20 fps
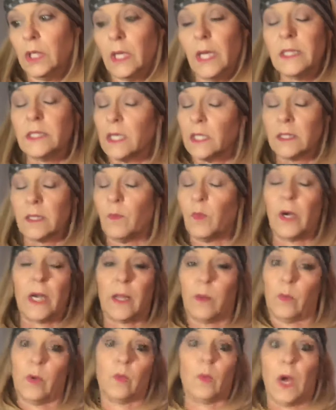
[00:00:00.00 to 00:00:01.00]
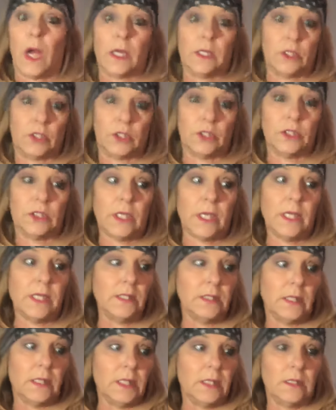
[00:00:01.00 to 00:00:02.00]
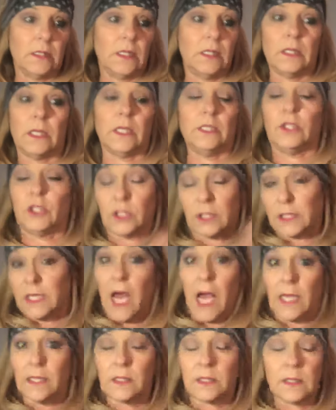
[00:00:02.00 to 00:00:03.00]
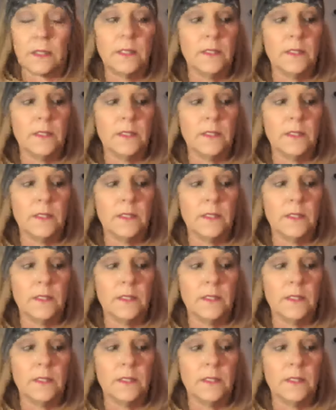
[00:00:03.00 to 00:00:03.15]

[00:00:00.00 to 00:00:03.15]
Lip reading: not someone I would watch. He's just not.